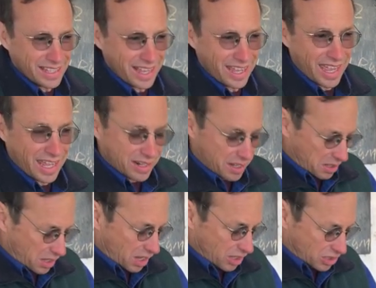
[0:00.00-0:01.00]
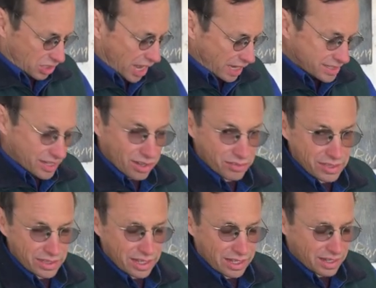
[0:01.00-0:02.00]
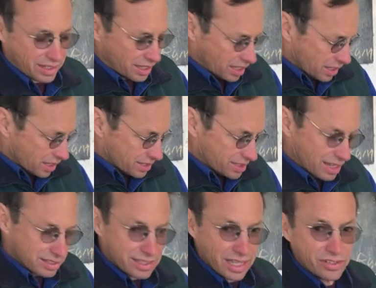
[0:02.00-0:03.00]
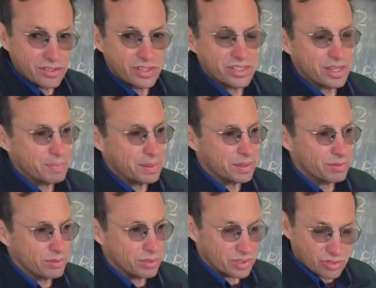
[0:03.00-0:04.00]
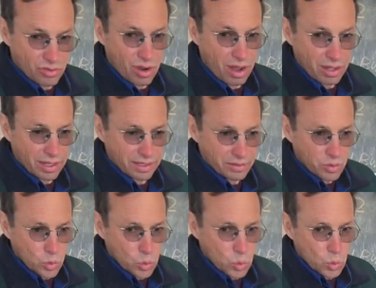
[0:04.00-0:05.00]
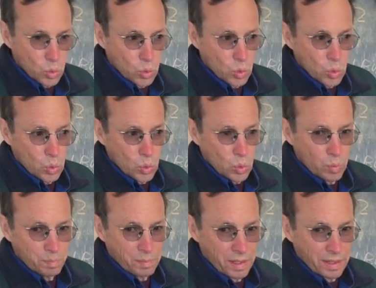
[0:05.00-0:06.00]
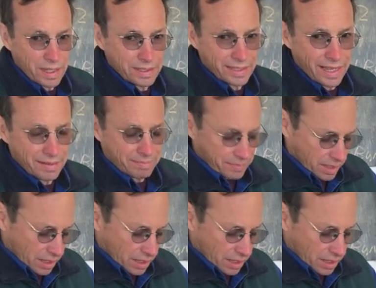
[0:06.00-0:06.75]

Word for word: Yeah, and a, a nice, healthy lung sounds like you're sipping through a straw, like, like that.